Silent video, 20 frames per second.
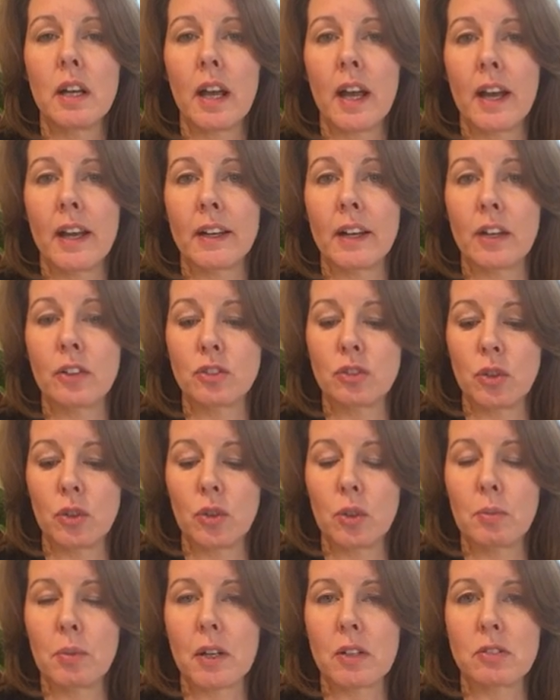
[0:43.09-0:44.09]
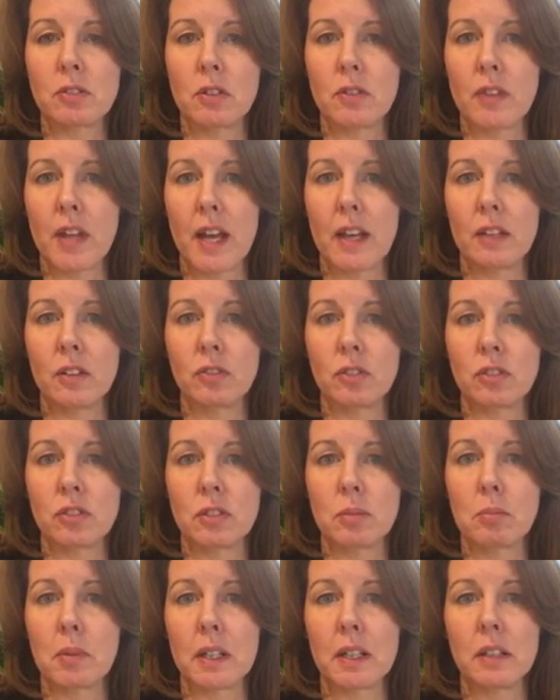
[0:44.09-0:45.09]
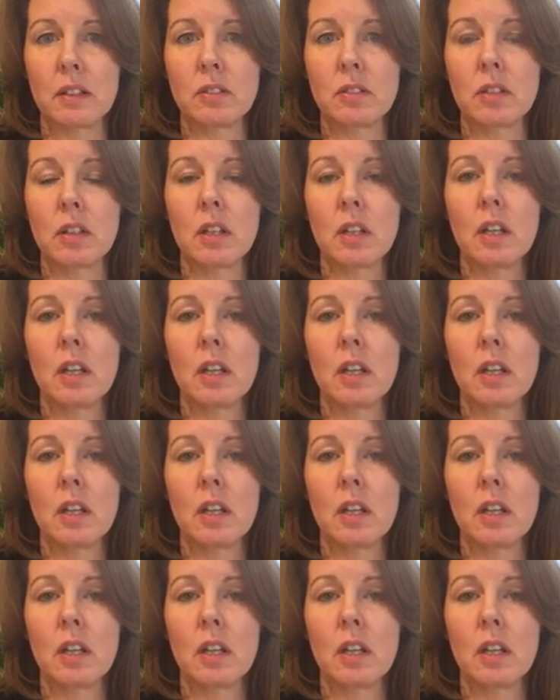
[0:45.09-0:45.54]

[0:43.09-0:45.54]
and I'll show you a picture of that in just a minute.